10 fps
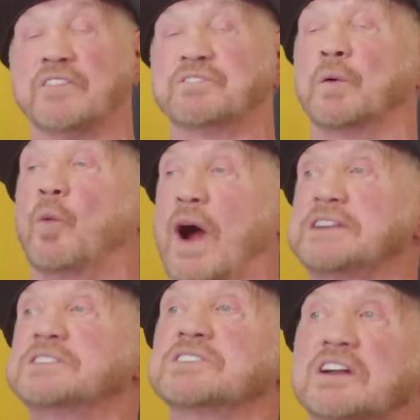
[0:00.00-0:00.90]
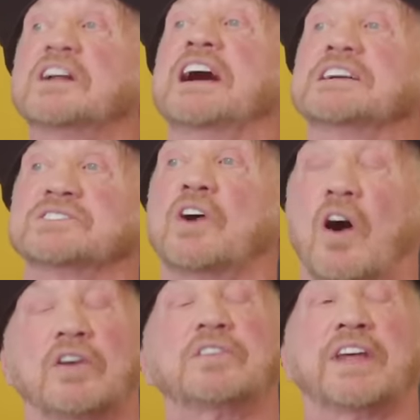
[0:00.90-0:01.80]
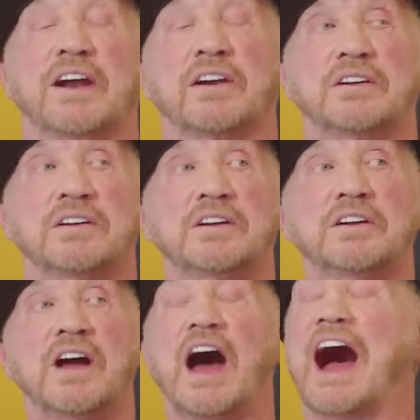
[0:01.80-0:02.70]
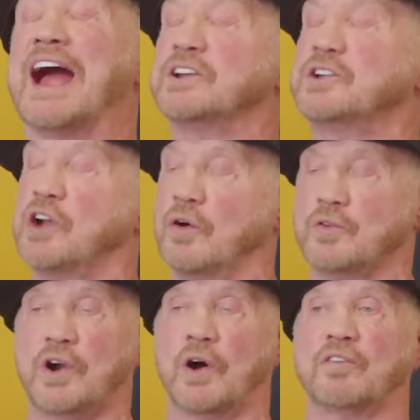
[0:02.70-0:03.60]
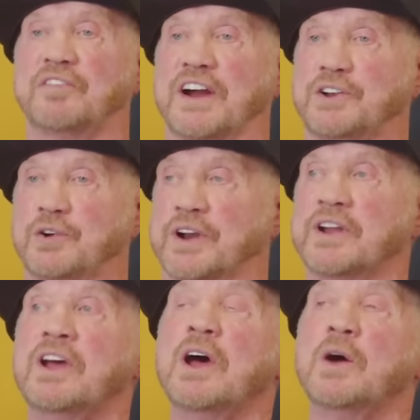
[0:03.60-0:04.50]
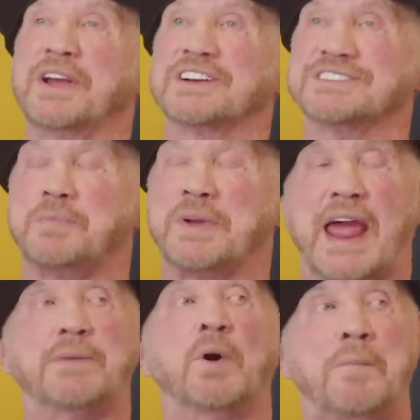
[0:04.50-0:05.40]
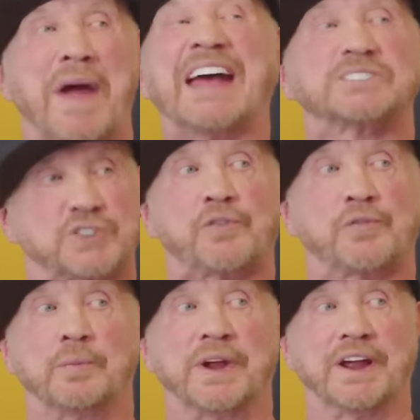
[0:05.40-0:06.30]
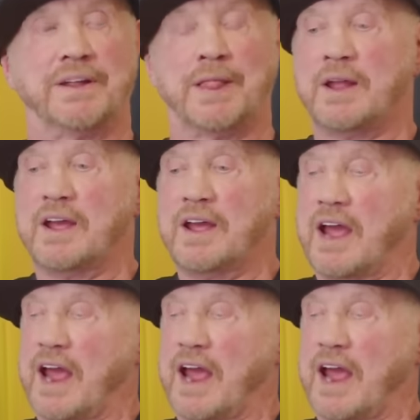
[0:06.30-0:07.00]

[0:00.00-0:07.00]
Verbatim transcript: if the white sunglasses aren't there, I don't know if I do it because it became a mask for me. Oh.